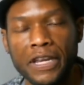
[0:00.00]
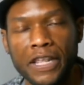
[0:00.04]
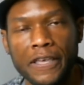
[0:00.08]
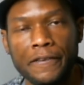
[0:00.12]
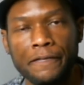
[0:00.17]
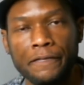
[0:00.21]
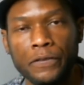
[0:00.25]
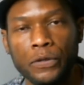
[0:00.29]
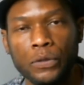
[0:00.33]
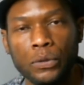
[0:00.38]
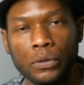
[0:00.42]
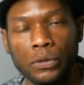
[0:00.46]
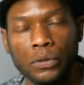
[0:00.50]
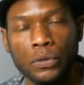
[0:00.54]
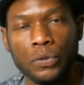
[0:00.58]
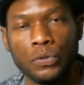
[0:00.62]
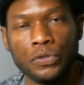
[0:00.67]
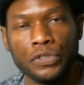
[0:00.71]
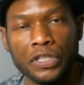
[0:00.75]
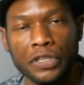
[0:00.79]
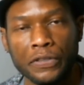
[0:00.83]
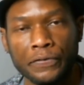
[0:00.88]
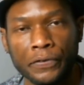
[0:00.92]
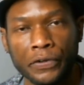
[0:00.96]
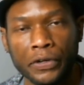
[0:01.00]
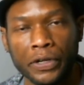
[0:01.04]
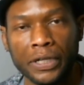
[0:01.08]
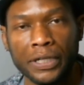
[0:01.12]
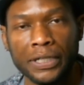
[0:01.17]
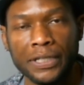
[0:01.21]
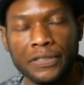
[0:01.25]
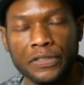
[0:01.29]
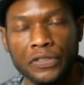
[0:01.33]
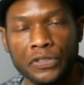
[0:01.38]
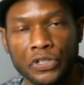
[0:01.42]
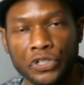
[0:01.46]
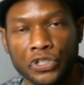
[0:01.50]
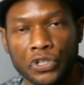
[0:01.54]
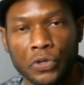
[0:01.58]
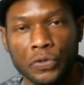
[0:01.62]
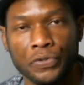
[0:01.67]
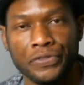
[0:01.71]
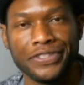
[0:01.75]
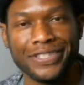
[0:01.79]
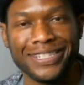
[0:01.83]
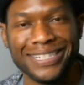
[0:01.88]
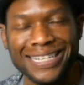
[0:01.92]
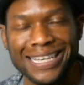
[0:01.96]
if you lose, at the very least, it
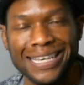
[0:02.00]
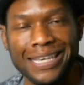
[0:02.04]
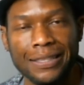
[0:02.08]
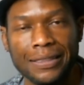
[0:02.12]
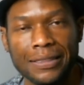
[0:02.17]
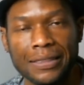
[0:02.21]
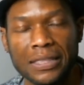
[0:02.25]
shows teeth.